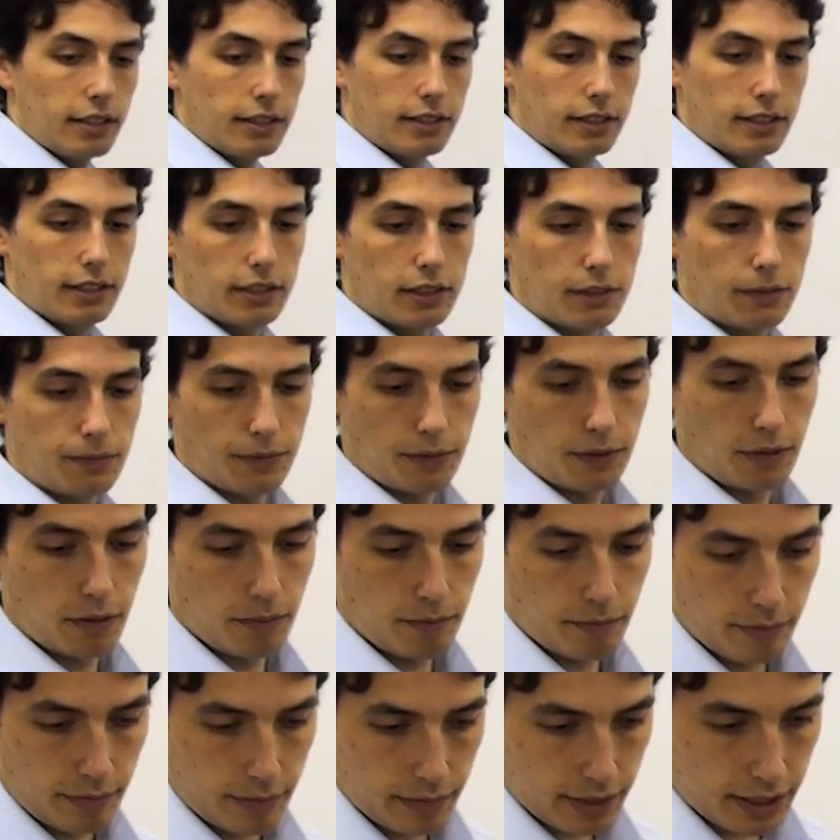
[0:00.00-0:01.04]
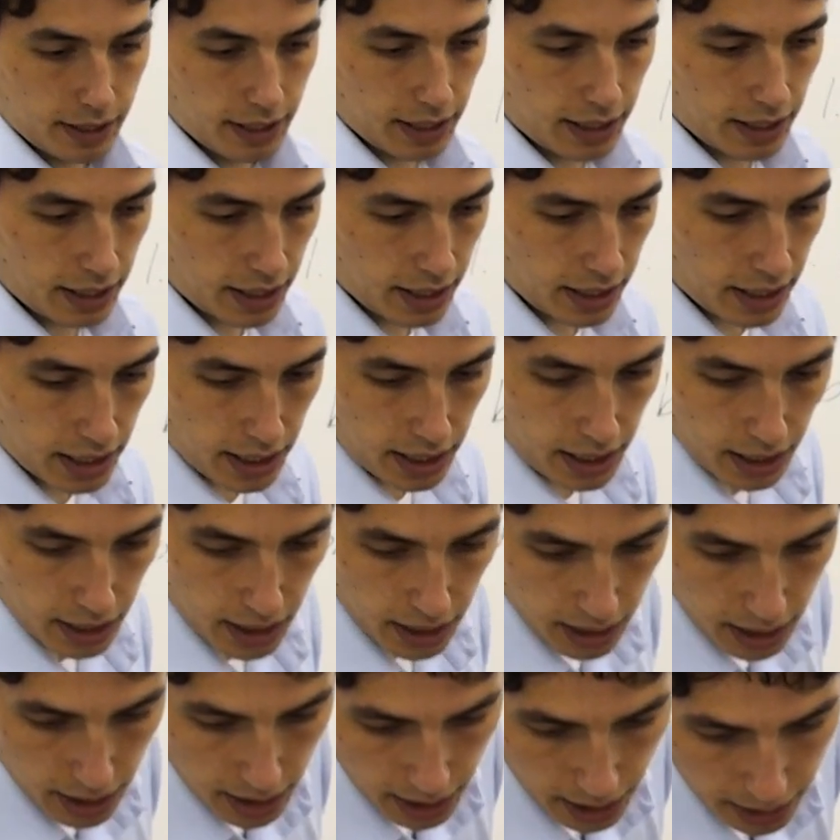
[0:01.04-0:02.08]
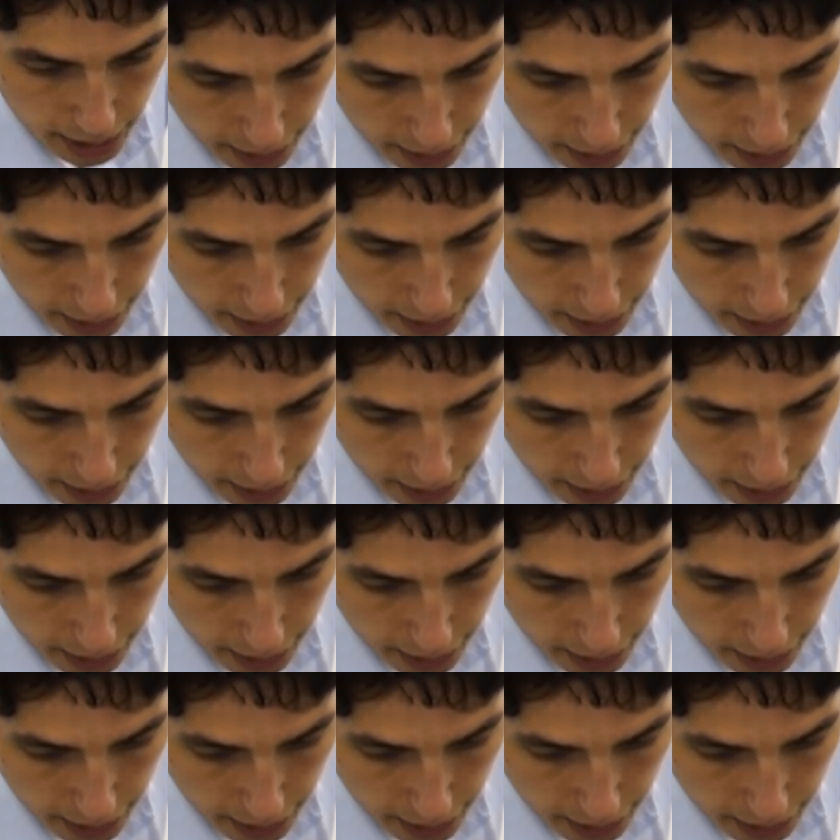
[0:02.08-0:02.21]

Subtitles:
This is from the,